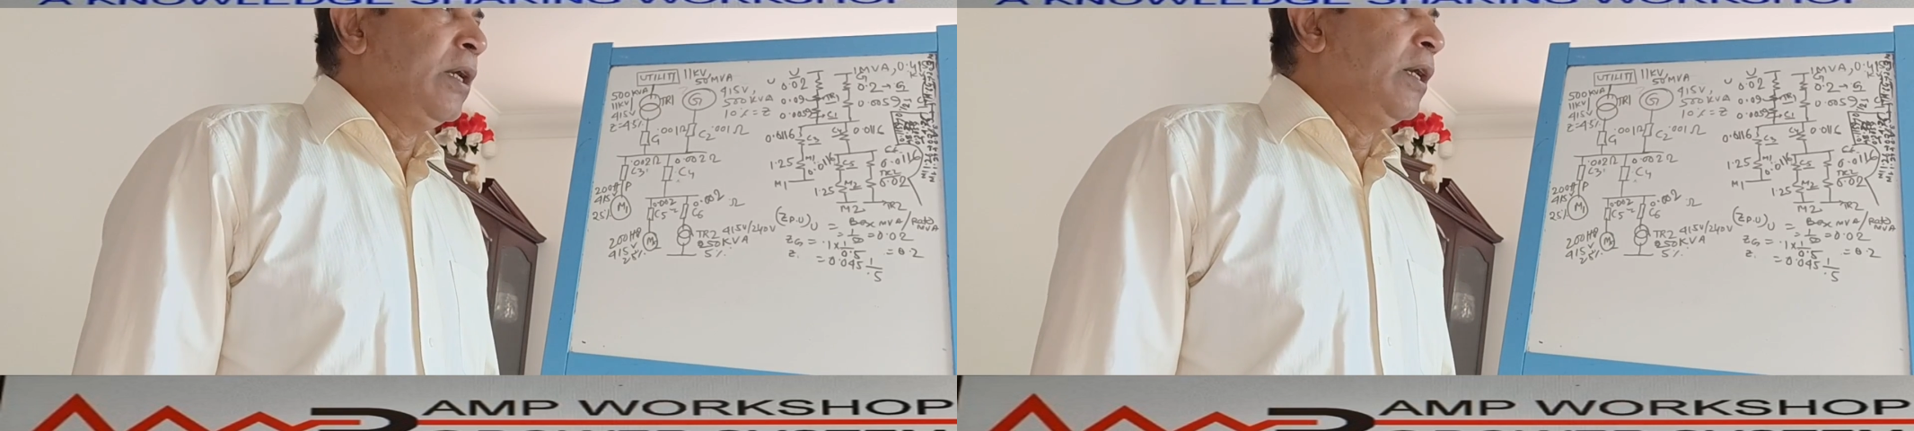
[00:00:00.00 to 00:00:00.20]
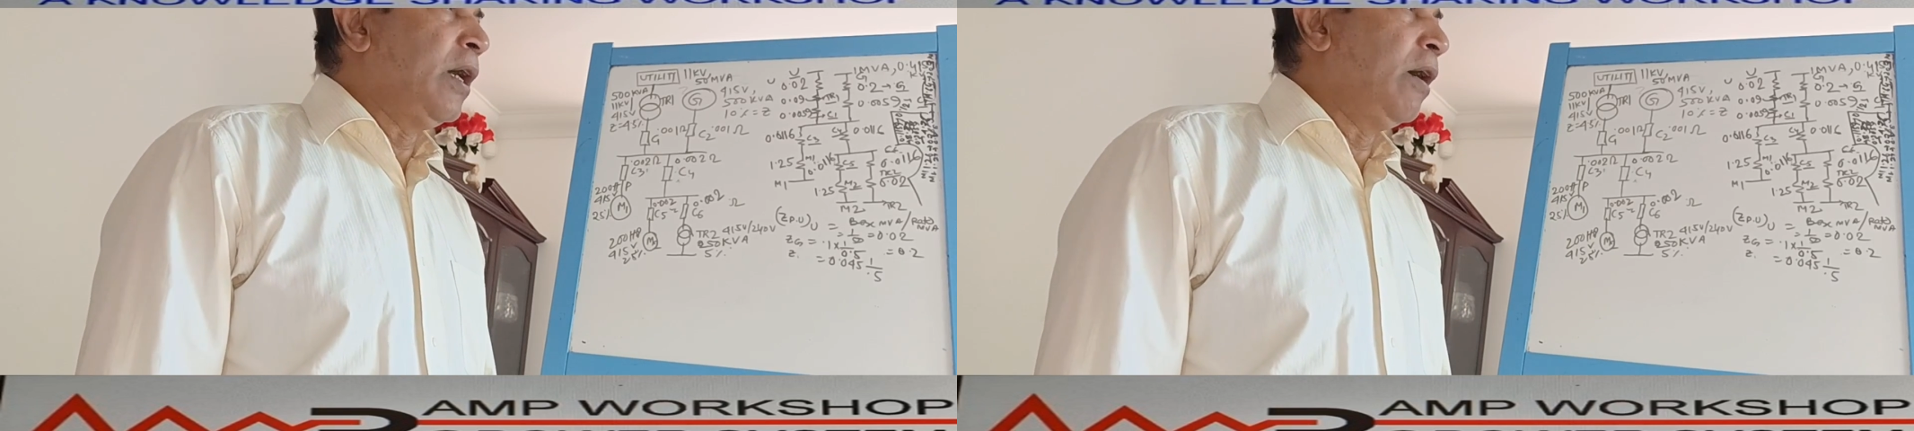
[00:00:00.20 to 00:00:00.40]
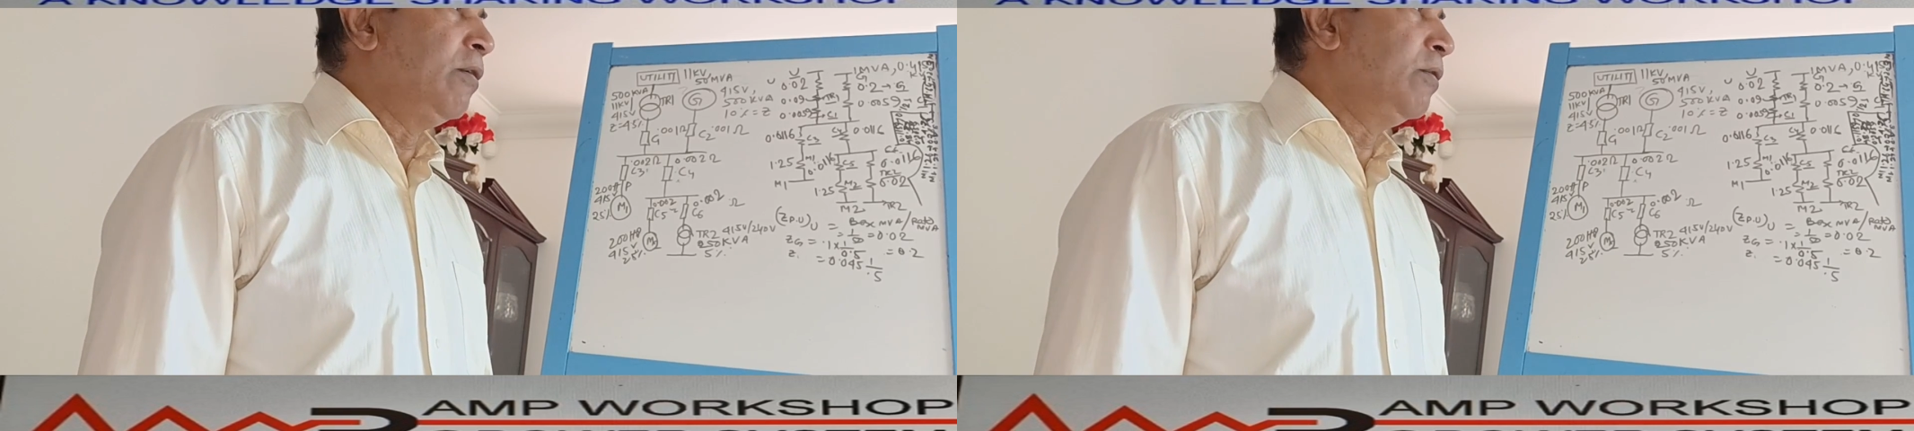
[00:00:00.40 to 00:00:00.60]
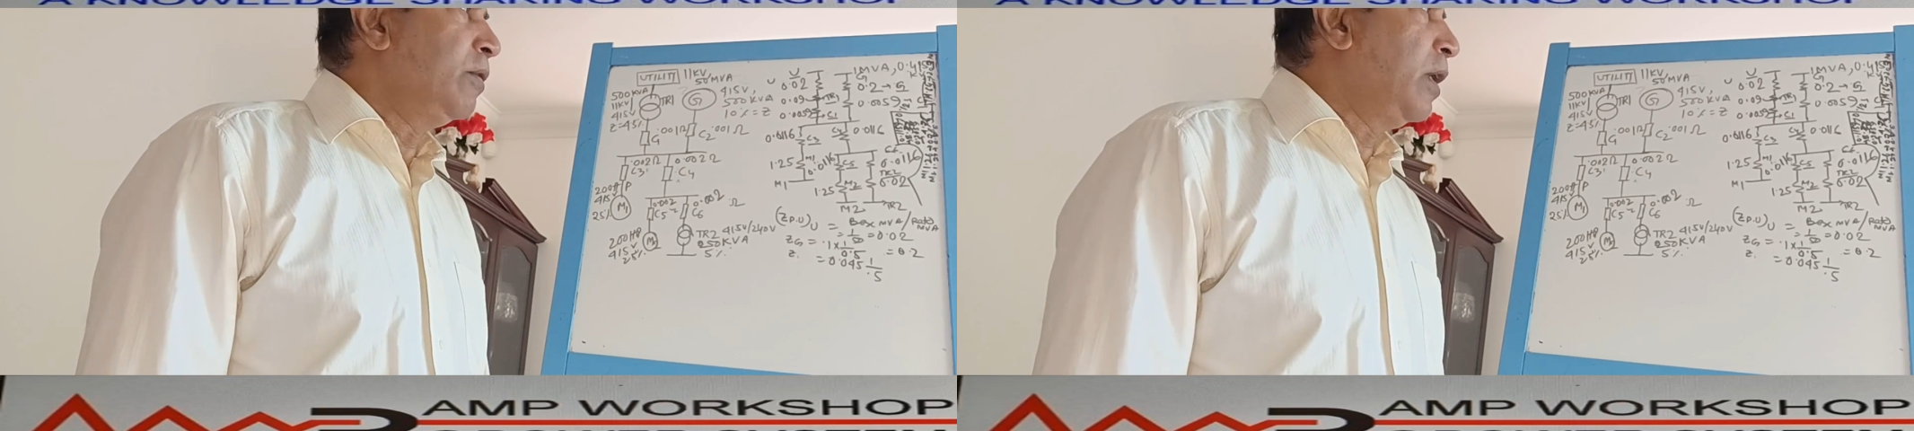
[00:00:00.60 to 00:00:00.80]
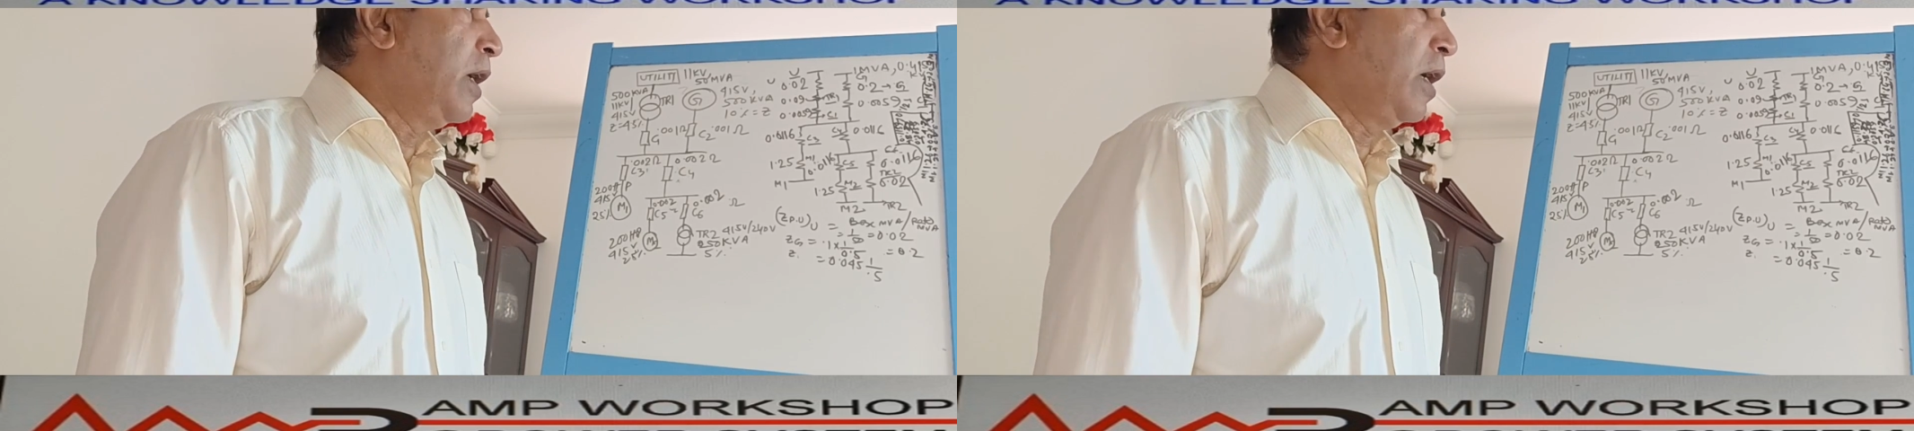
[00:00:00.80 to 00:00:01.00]

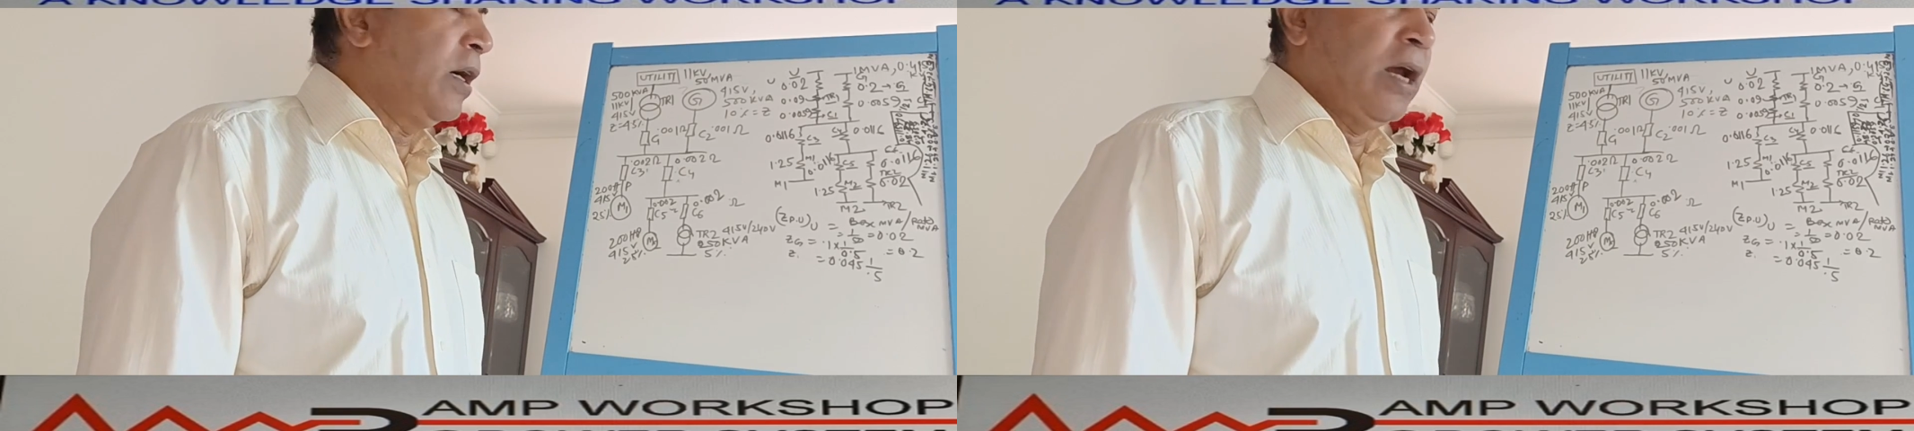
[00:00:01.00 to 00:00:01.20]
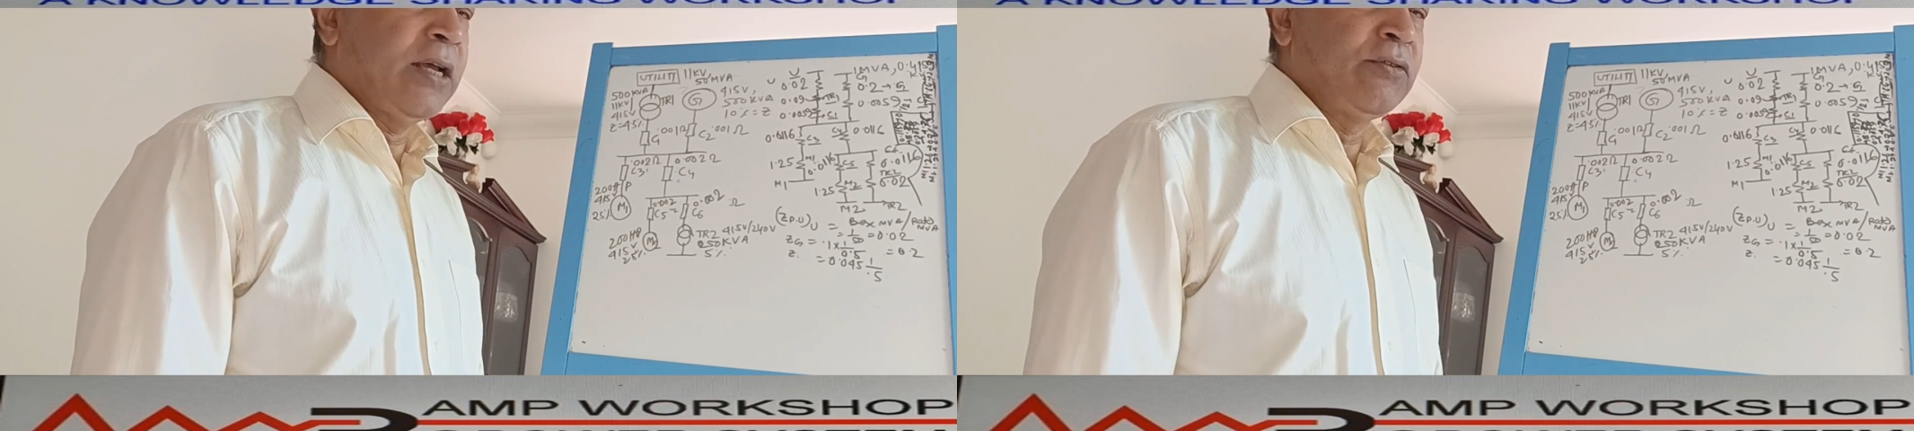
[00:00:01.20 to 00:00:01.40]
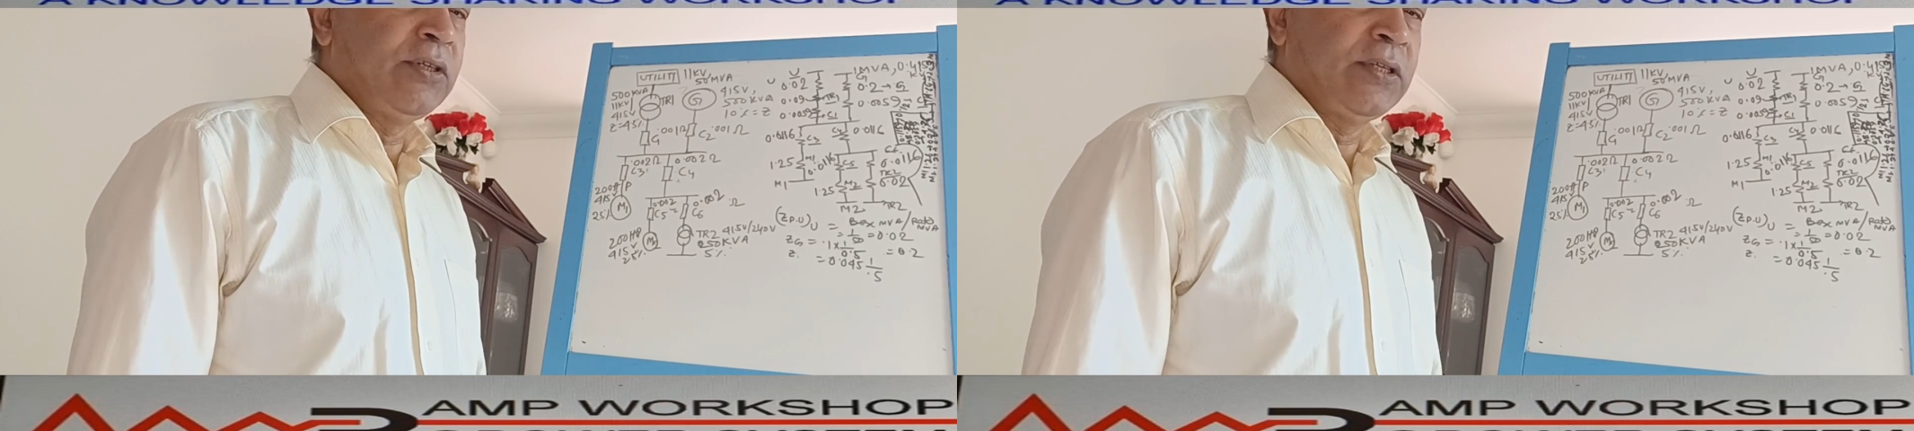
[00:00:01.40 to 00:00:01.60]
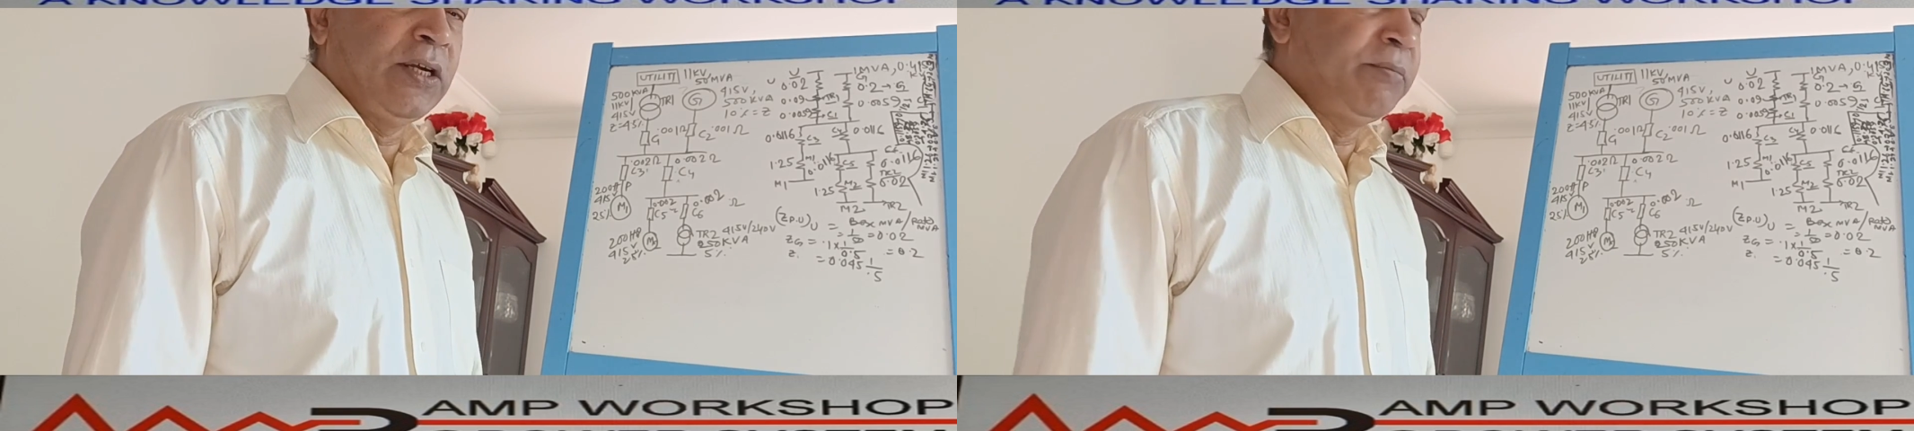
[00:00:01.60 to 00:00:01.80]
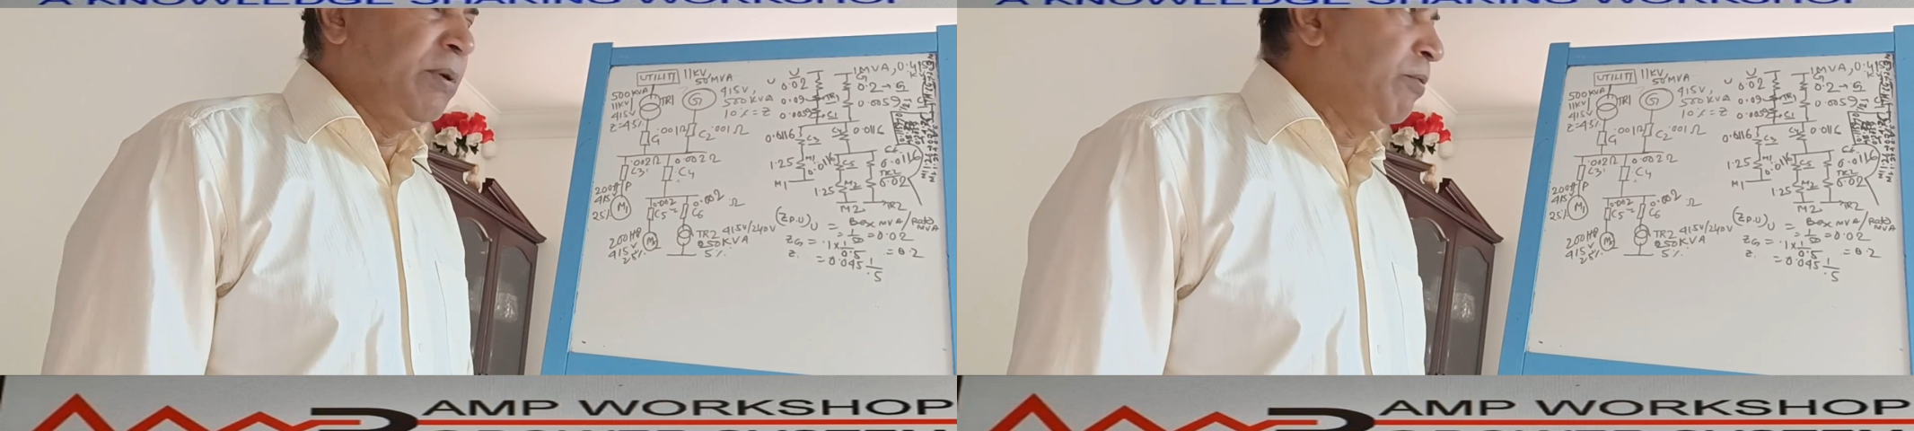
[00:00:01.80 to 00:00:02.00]
Now as we
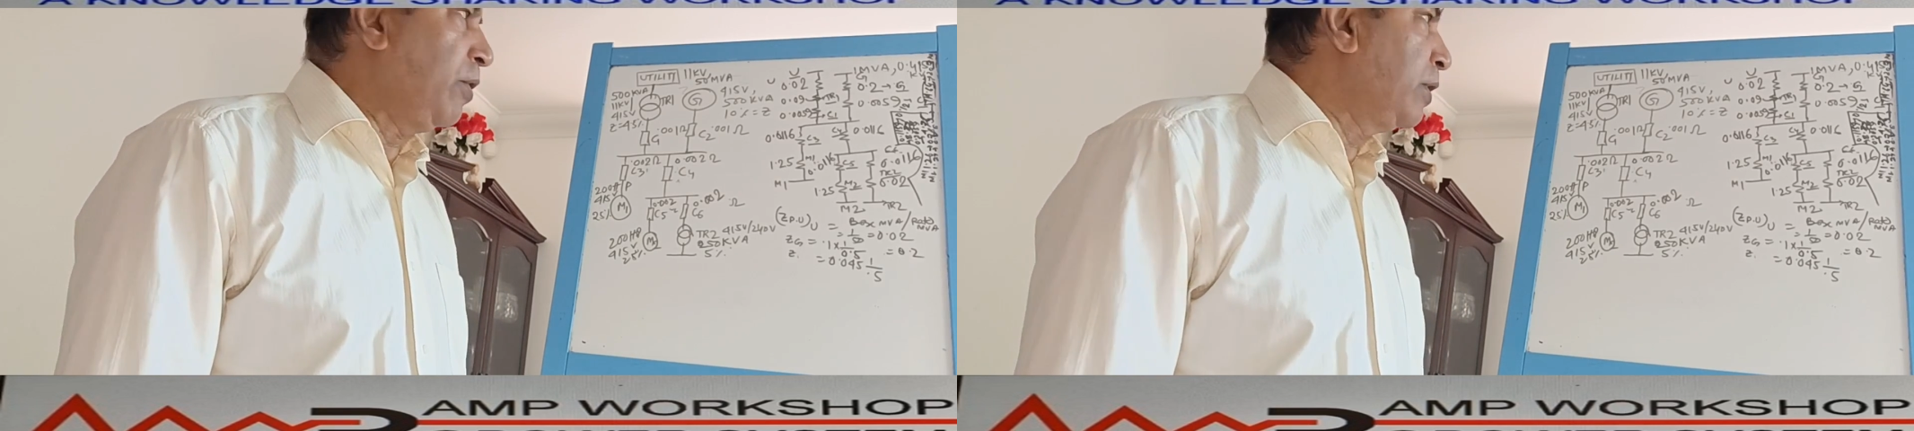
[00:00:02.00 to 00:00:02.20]
said before,